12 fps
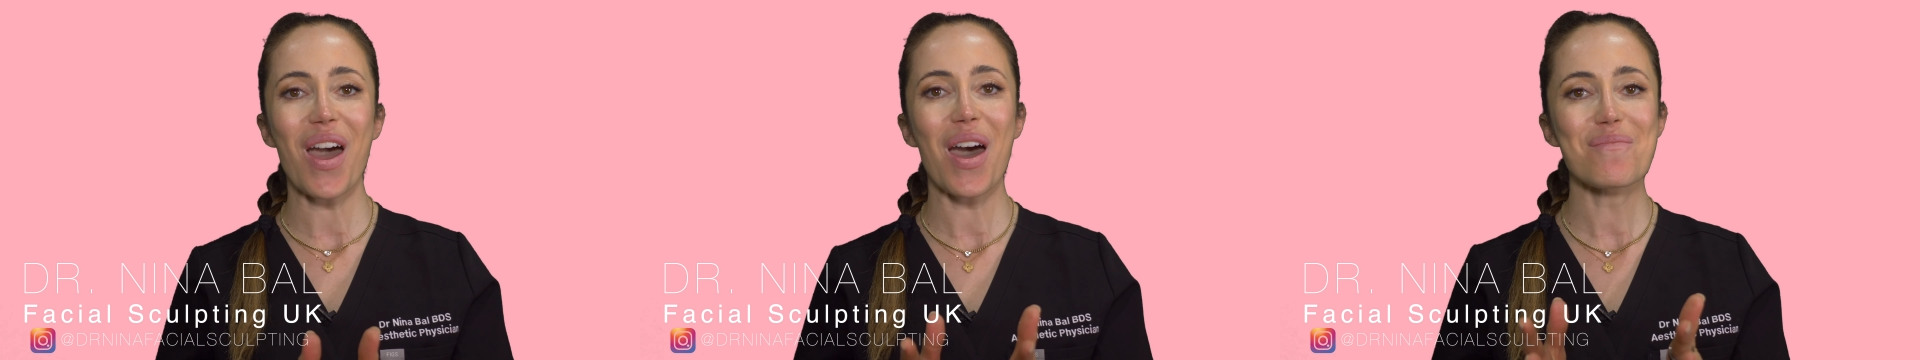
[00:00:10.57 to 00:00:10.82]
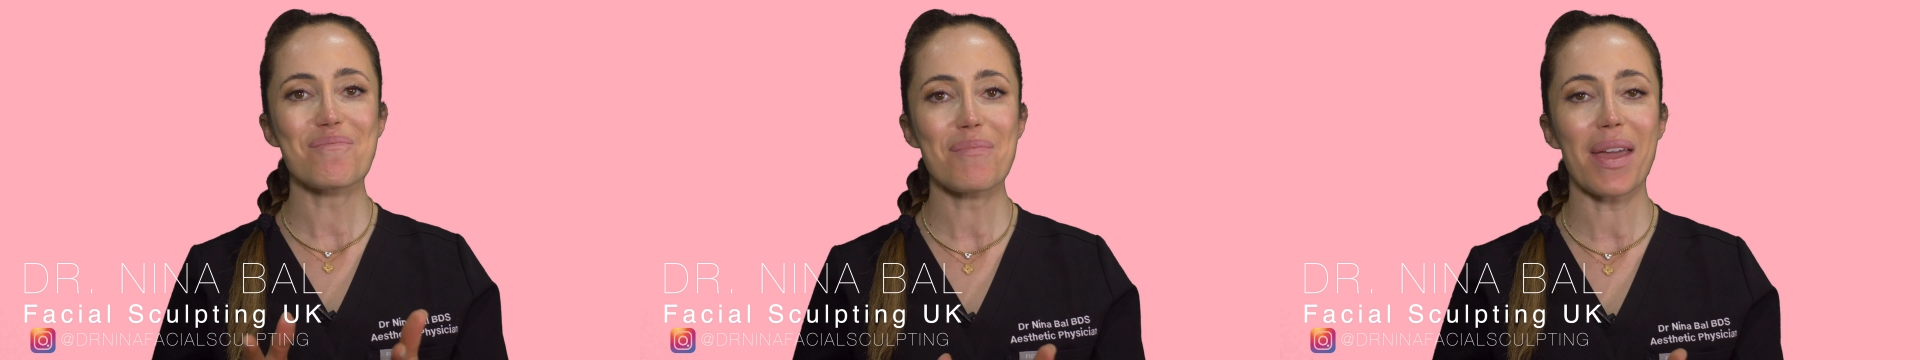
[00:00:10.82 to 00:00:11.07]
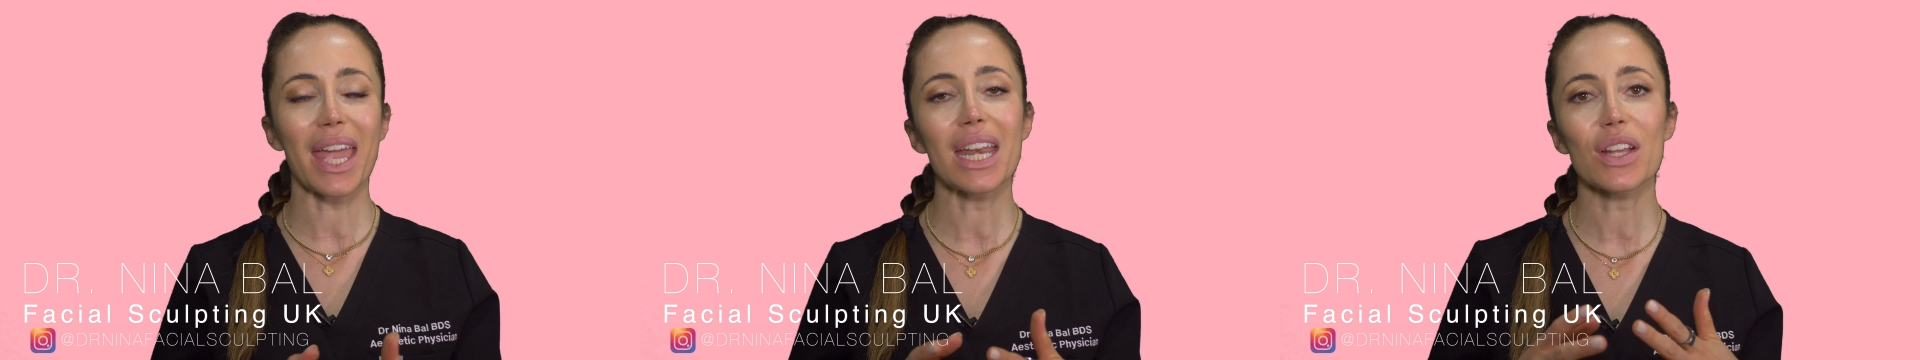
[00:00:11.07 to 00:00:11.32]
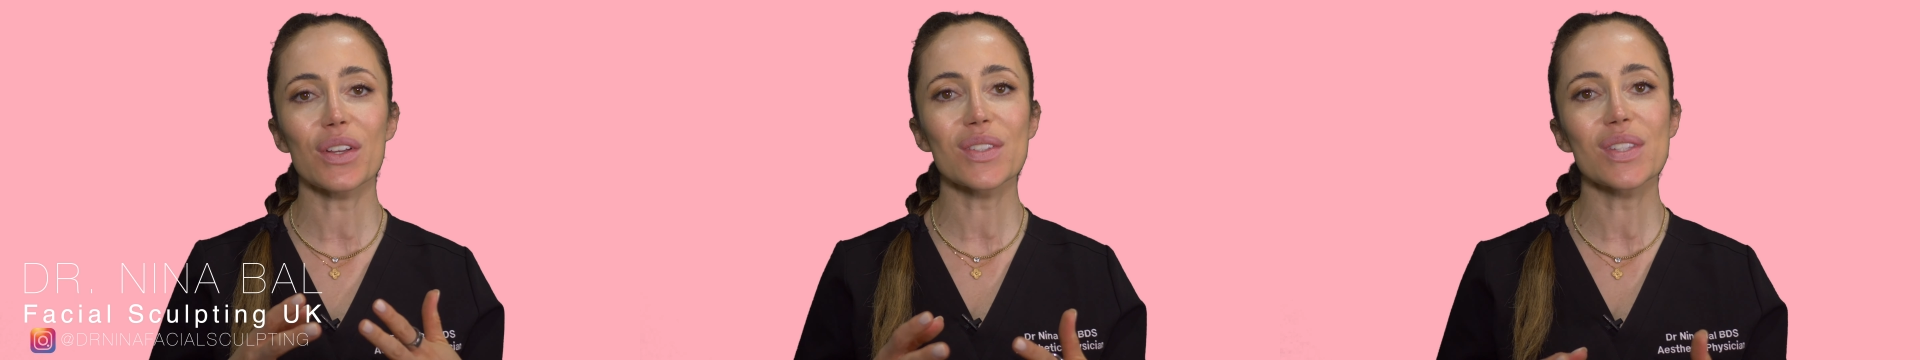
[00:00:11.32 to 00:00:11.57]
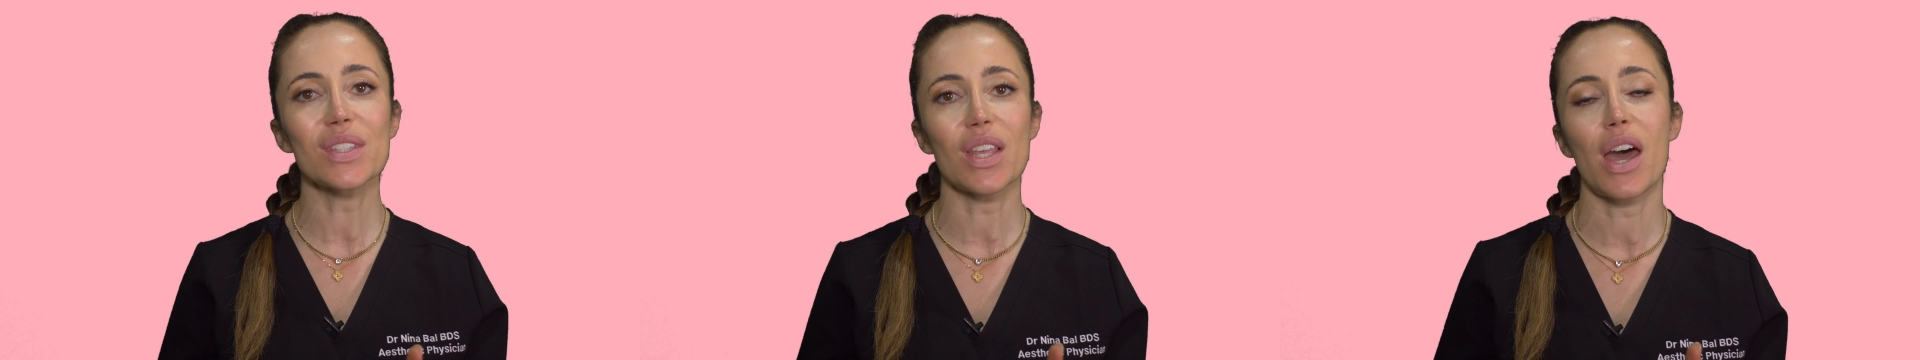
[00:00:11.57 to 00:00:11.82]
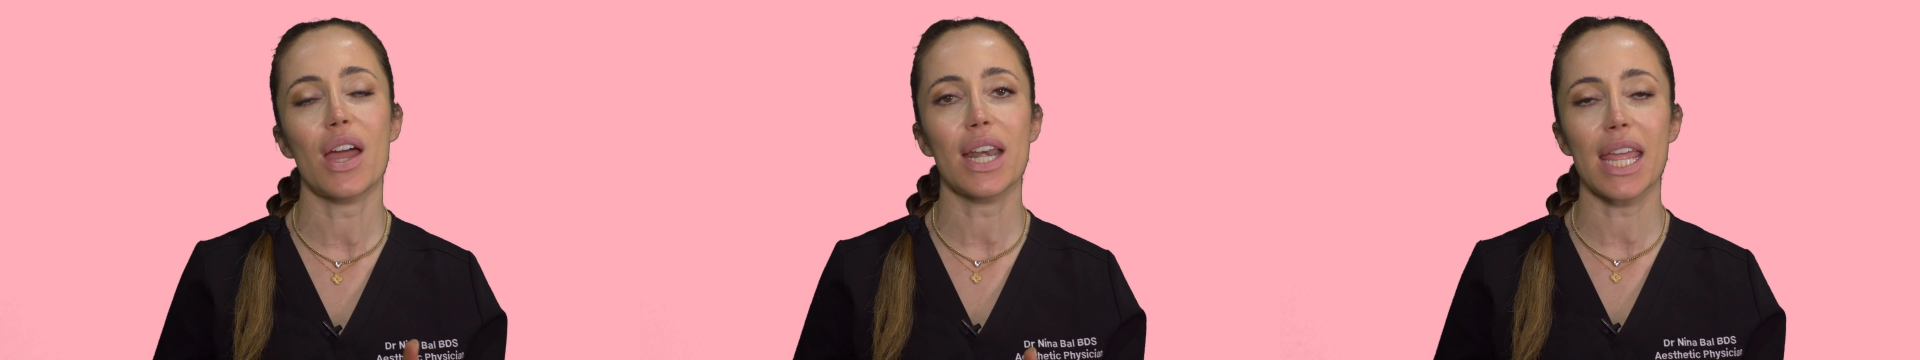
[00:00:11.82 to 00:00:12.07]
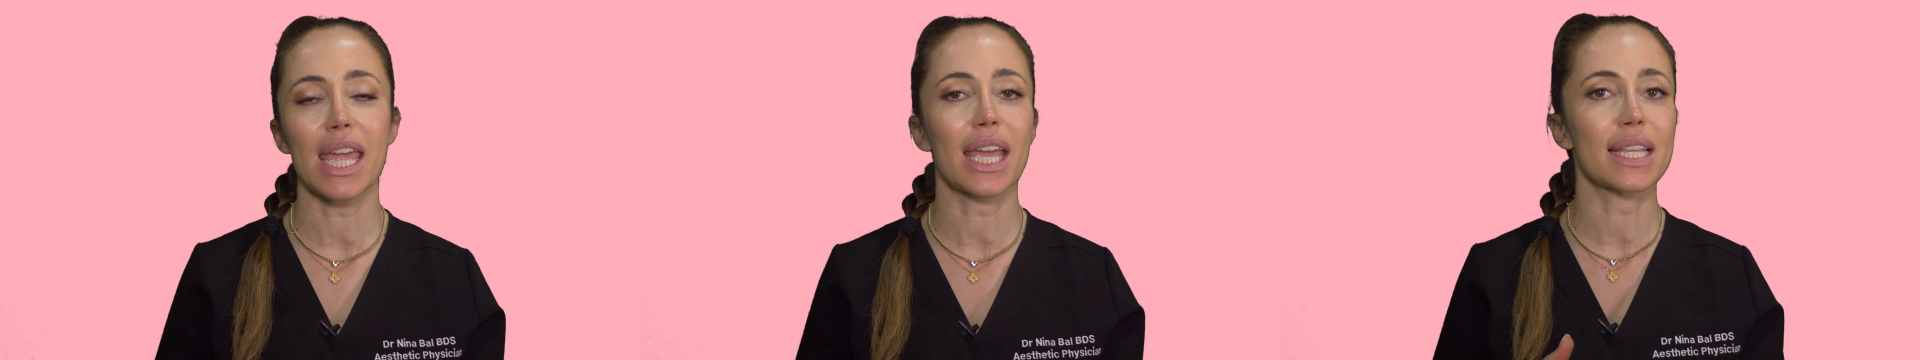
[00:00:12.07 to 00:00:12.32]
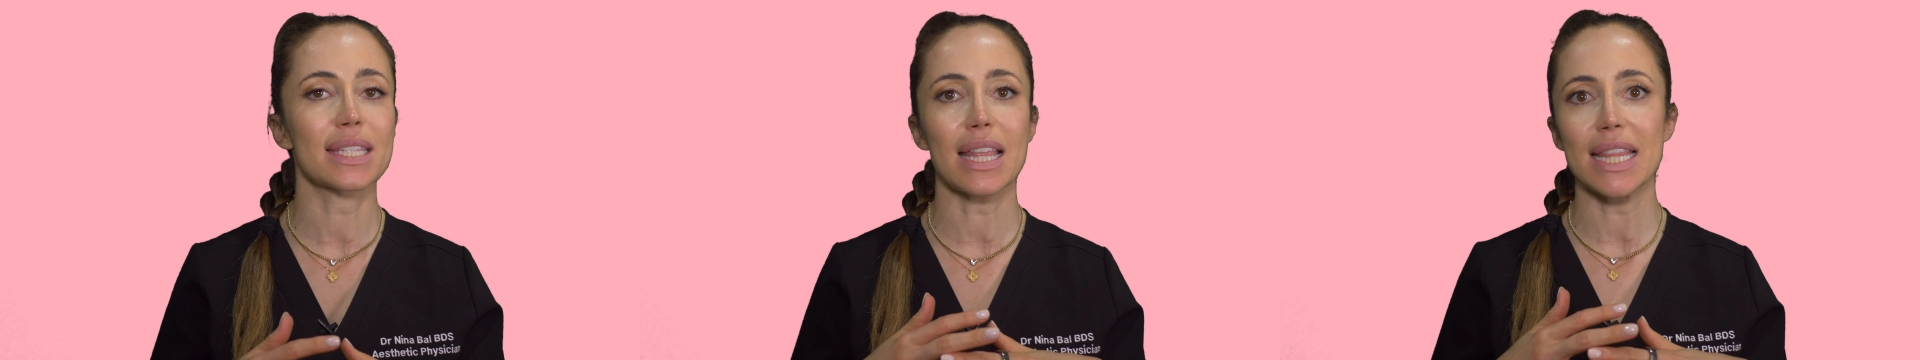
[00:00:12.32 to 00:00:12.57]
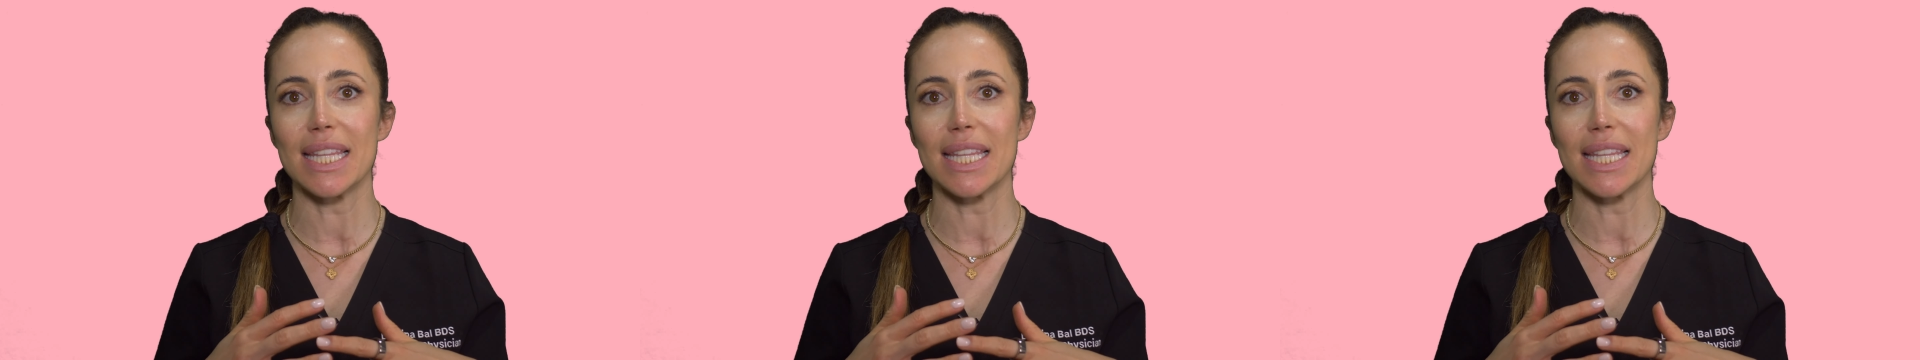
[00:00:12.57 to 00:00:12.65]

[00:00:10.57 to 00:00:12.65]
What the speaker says: Her main concern is